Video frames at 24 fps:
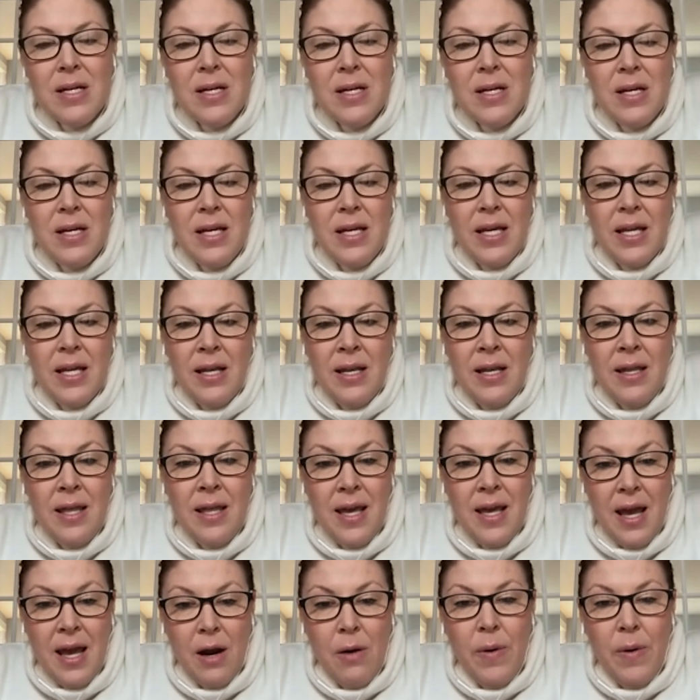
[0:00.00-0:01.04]
in
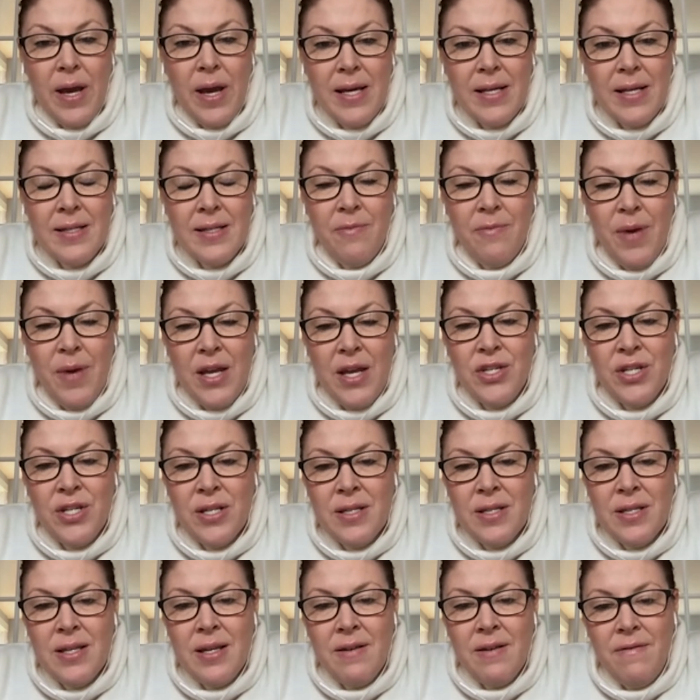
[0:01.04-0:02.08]
the airways of
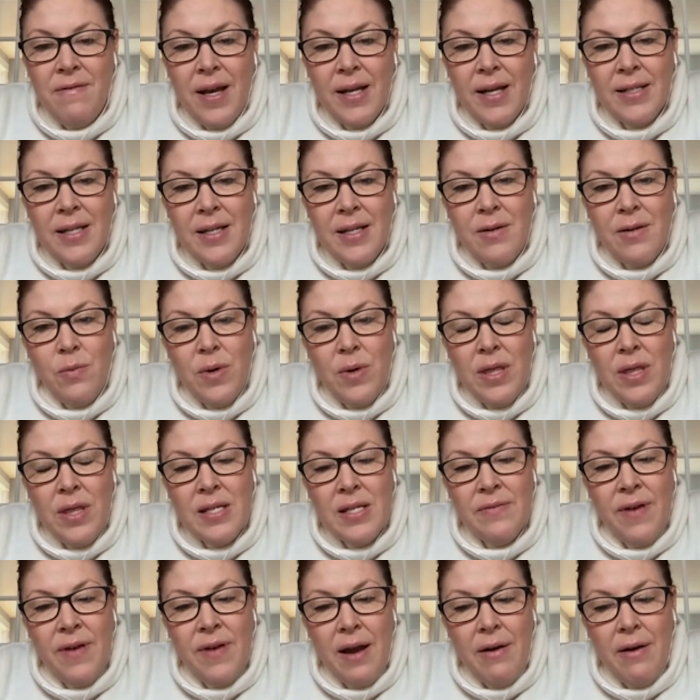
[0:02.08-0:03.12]
patients infected with this
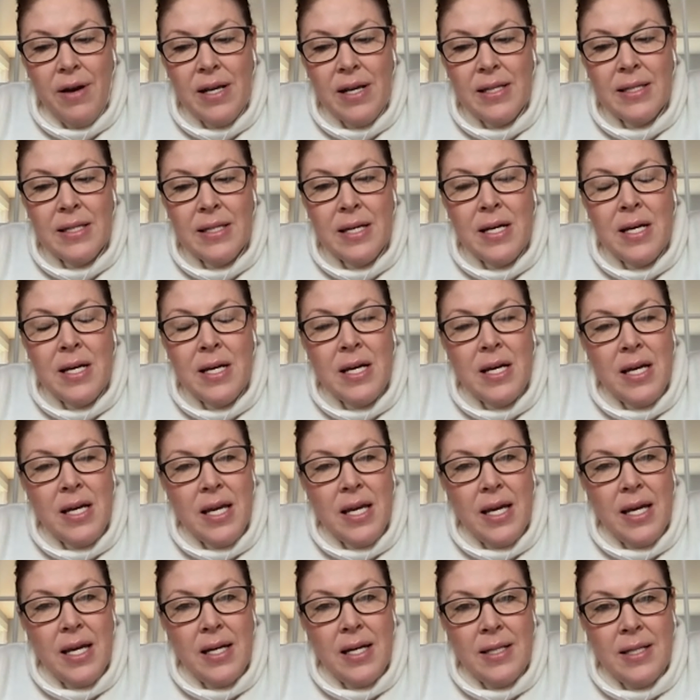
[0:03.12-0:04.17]
virus.
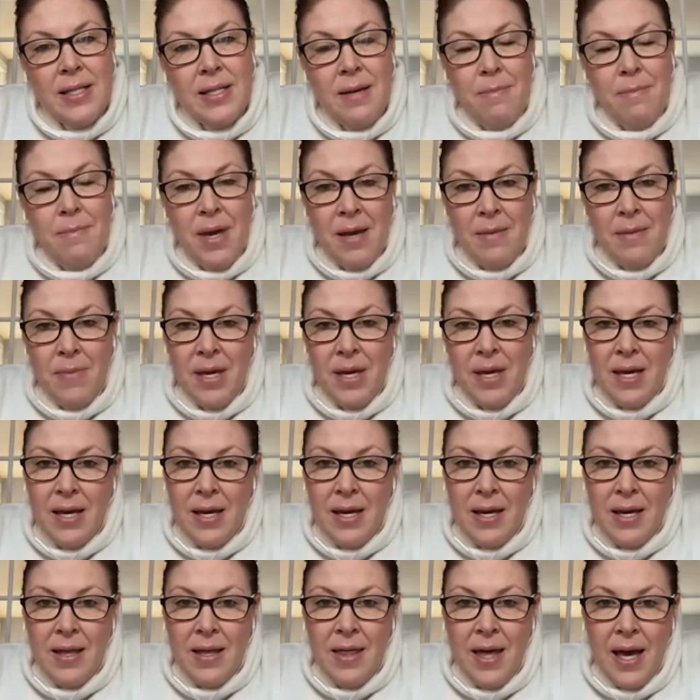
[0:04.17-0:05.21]
And it may
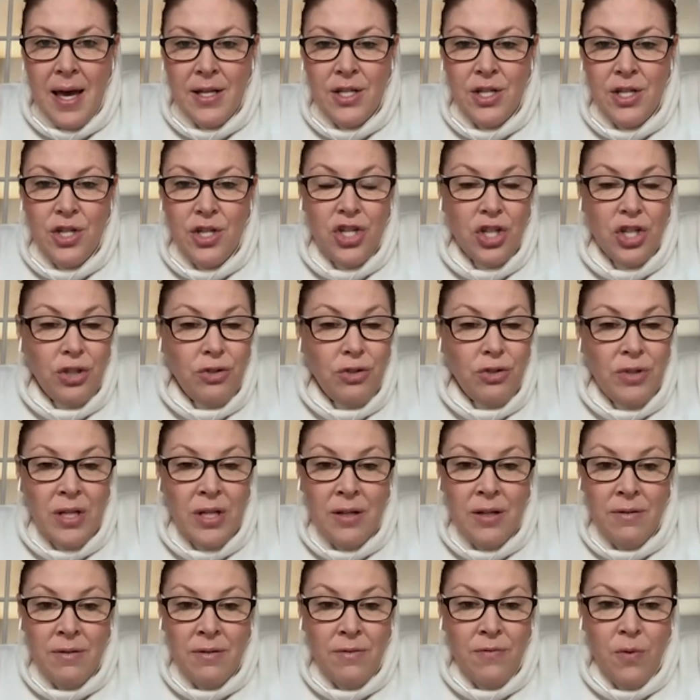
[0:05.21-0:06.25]
be that
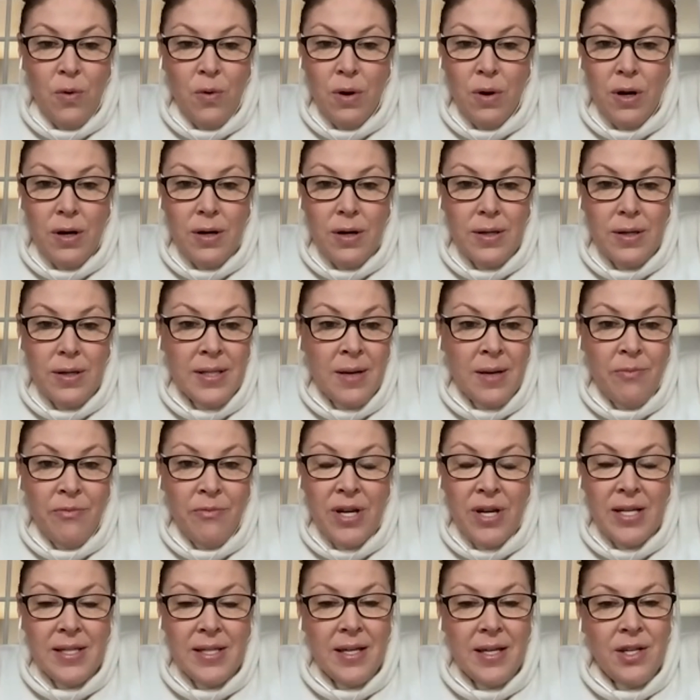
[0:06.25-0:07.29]
children, for some
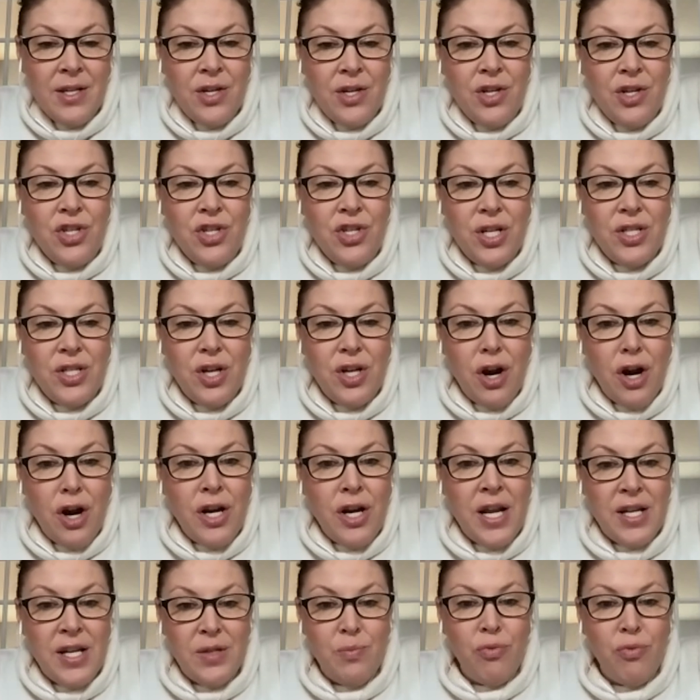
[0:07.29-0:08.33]
reason, just aren't
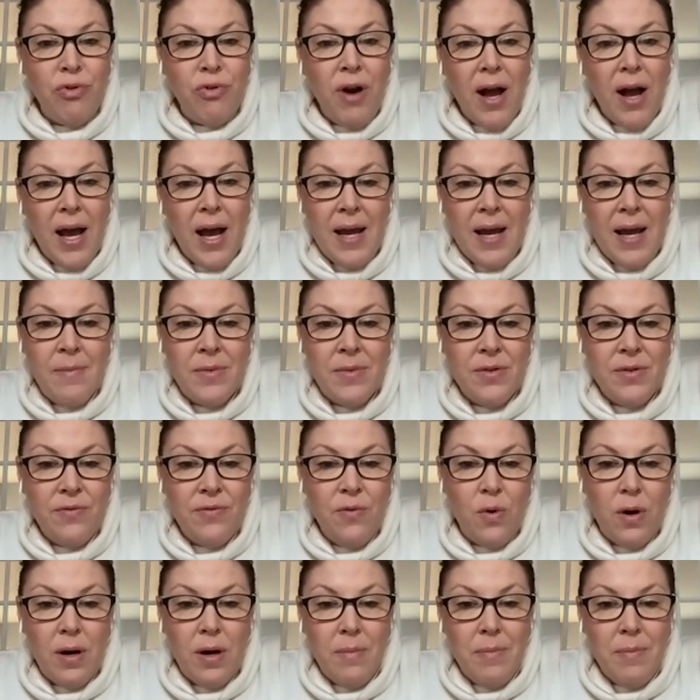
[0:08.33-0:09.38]
as primed
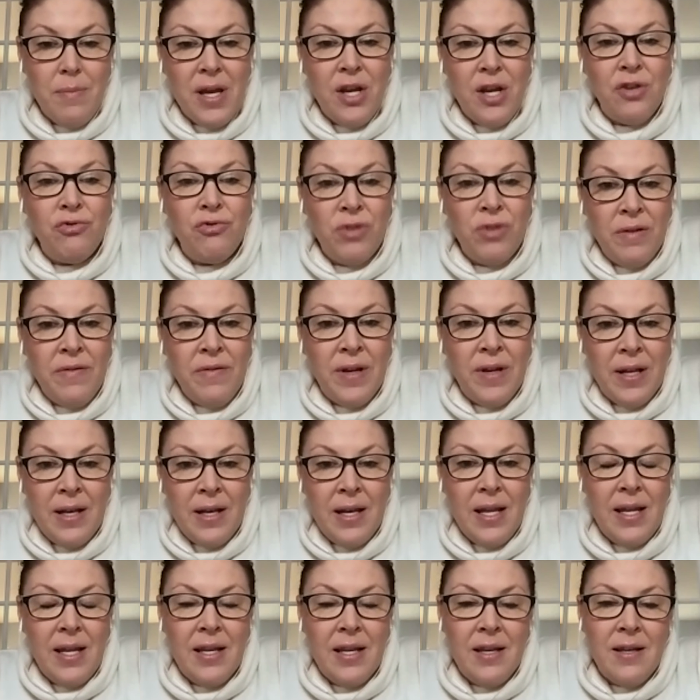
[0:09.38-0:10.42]
for being driven
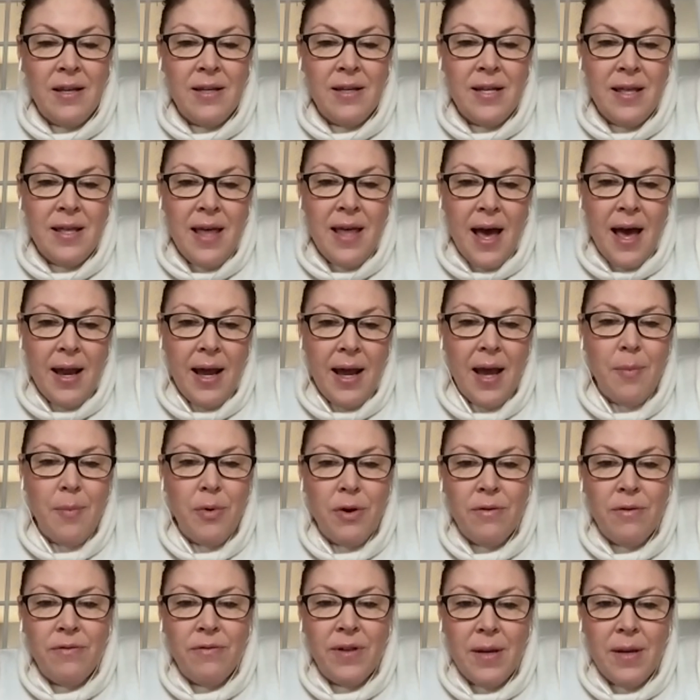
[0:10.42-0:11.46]
into that
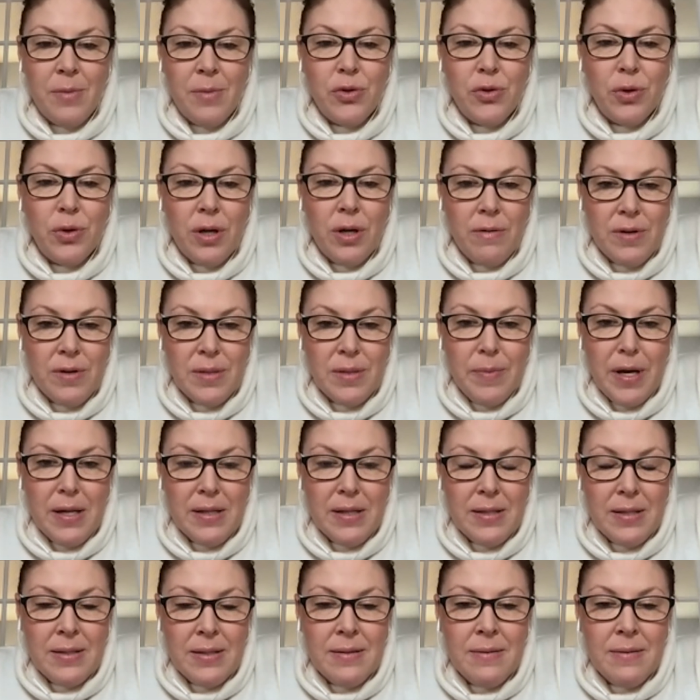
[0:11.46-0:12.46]
hyperinflammatory response.